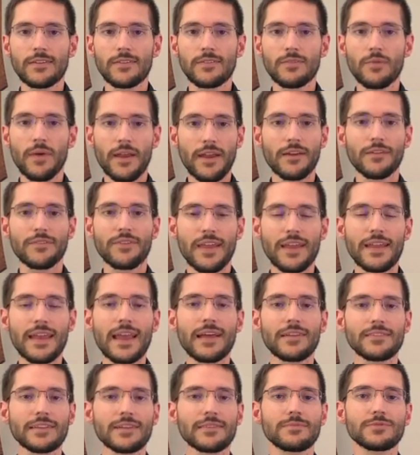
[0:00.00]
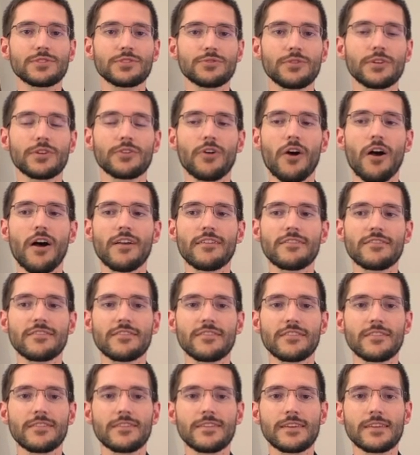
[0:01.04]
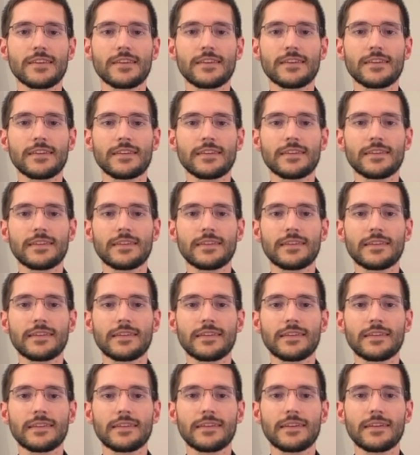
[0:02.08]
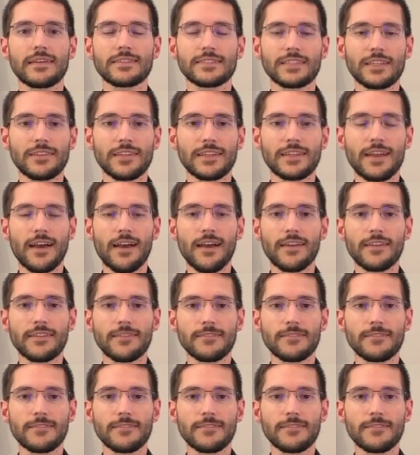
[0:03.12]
where they nailed him to a cross until he died.